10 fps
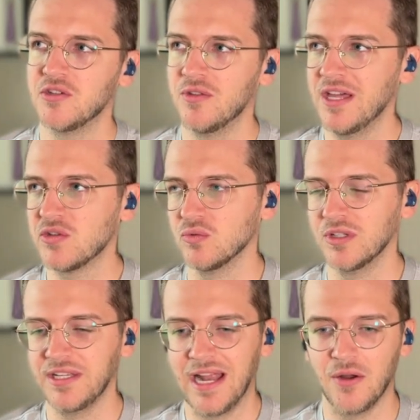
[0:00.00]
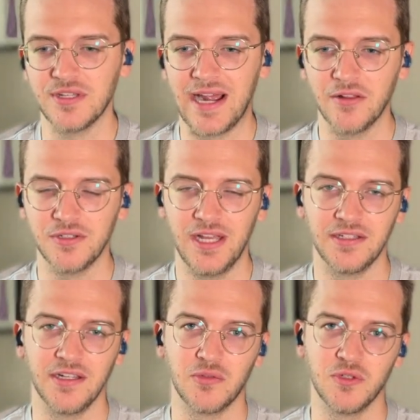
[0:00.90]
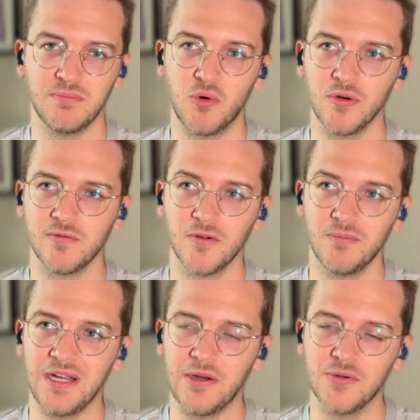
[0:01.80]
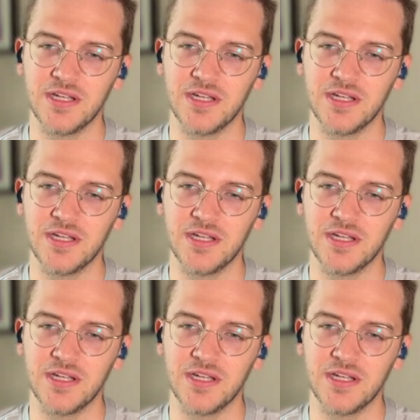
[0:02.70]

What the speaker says: And so that's really how Tyler Tacticts was born for me.